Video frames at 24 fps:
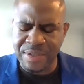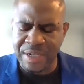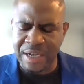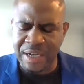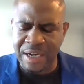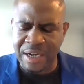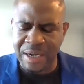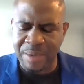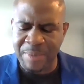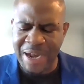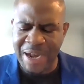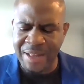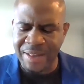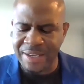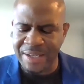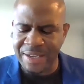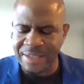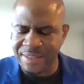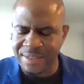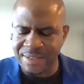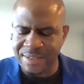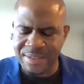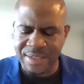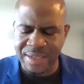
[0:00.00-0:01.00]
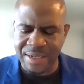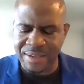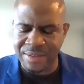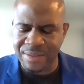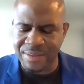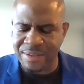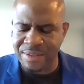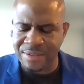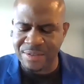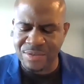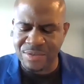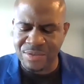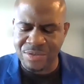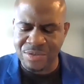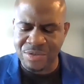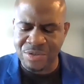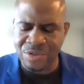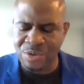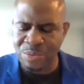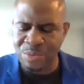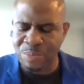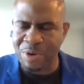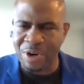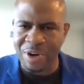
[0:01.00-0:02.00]
I like to say this
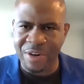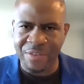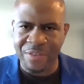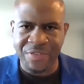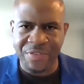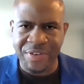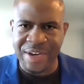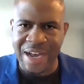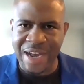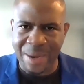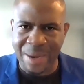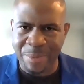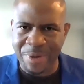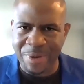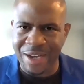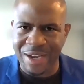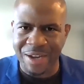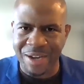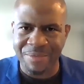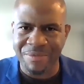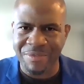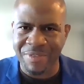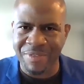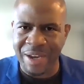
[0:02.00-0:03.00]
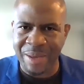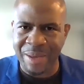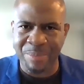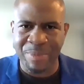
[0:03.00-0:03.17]
two-part phenomenon, right?